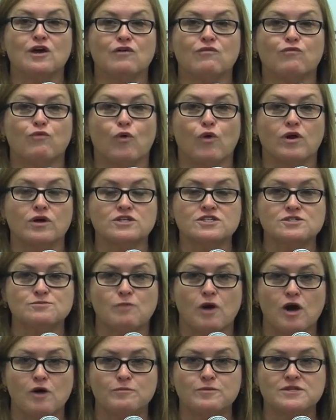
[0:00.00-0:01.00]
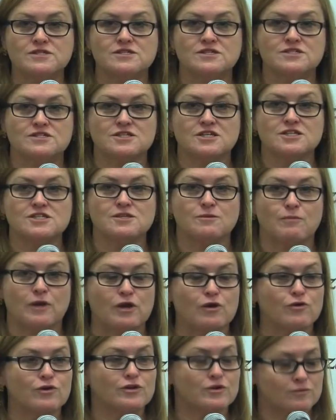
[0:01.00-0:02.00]
for small businesses,
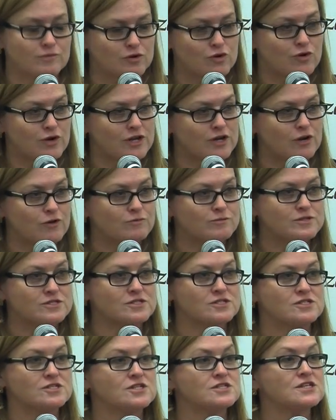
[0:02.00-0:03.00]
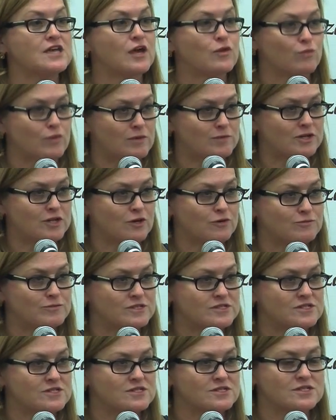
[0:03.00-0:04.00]
minority-owned businesses, and women-owned
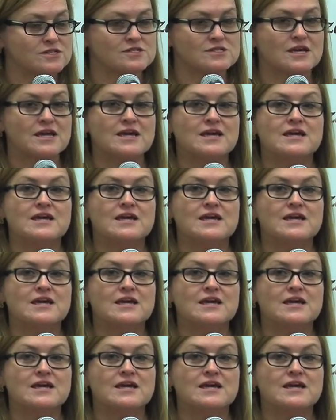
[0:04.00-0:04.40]
businesses.